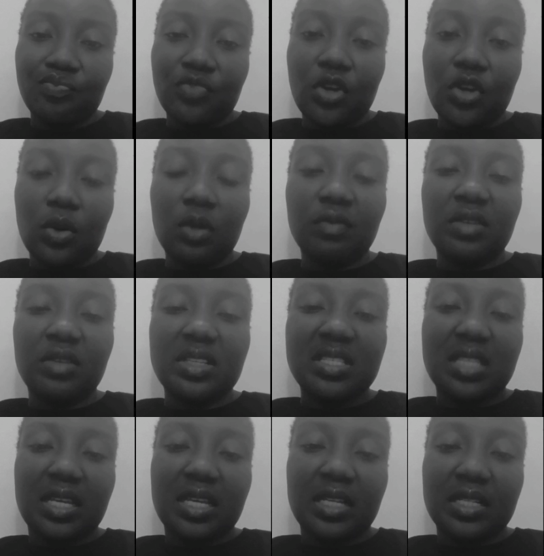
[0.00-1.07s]
All of these
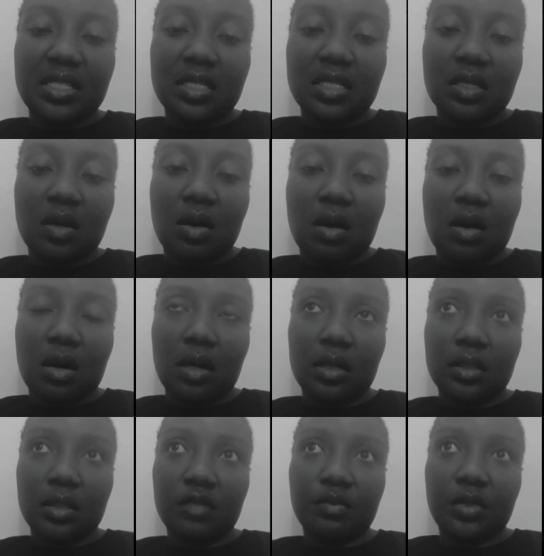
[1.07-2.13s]
things
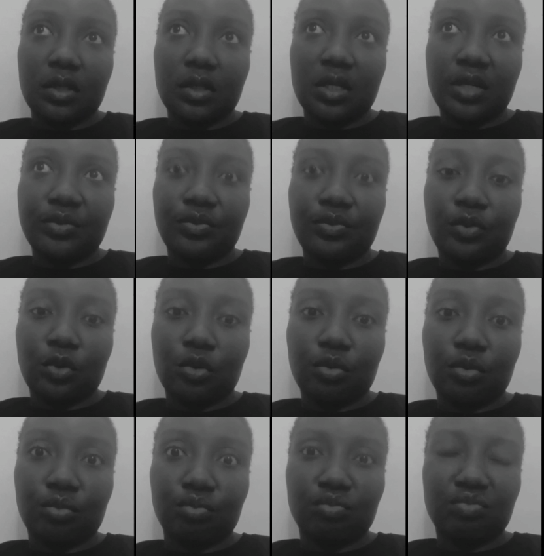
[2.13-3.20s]
they've been there for
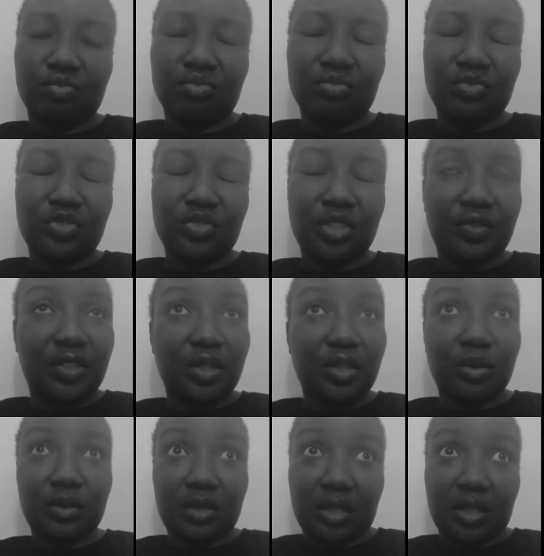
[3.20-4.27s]
a very
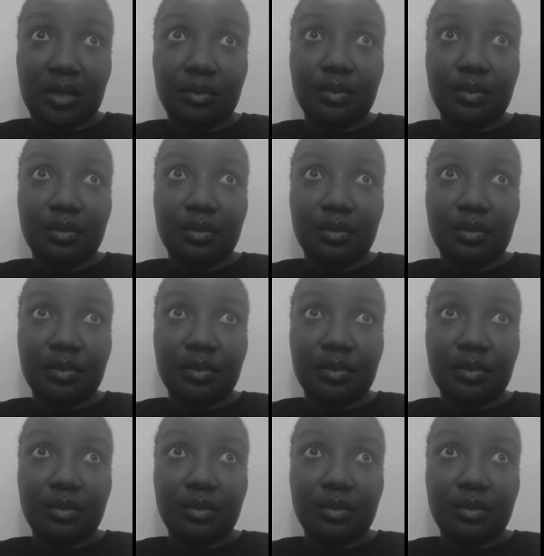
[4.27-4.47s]
long time,